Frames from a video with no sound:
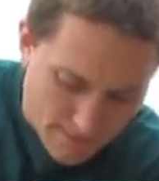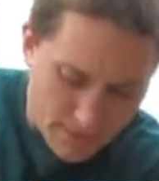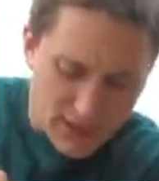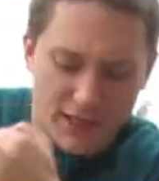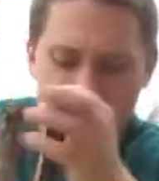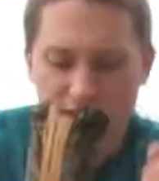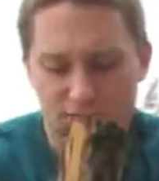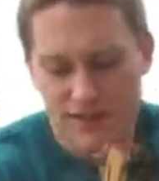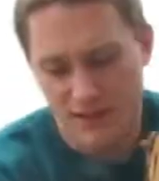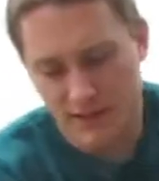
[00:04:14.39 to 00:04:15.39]
Like I said,
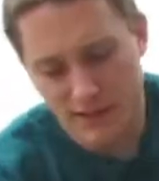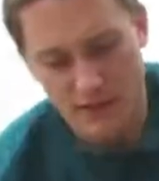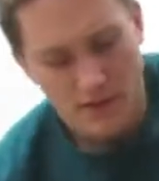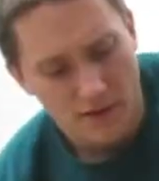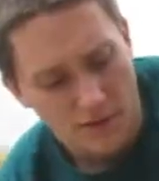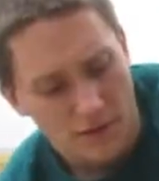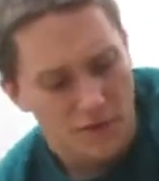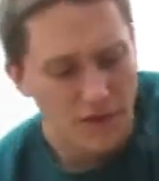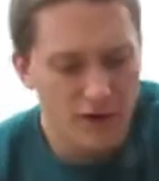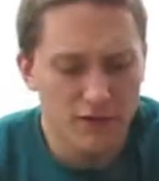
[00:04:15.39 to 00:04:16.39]
this is
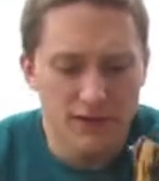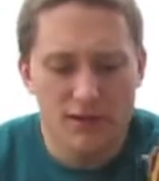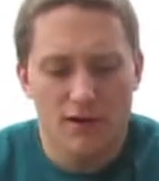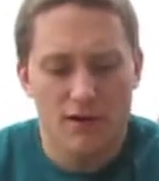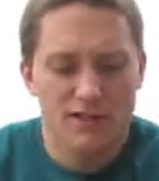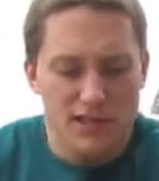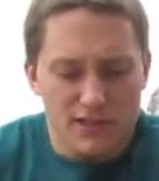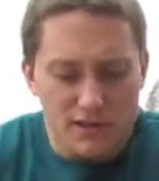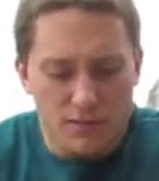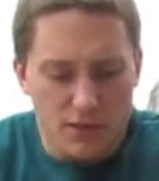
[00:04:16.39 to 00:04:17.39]
fairly large at
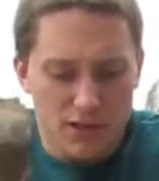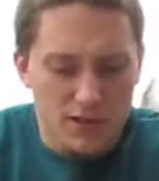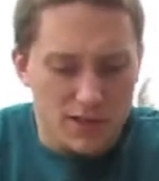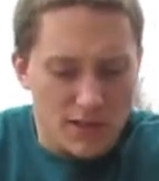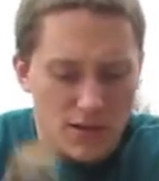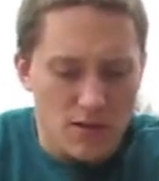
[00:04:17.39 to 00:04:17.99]
some parts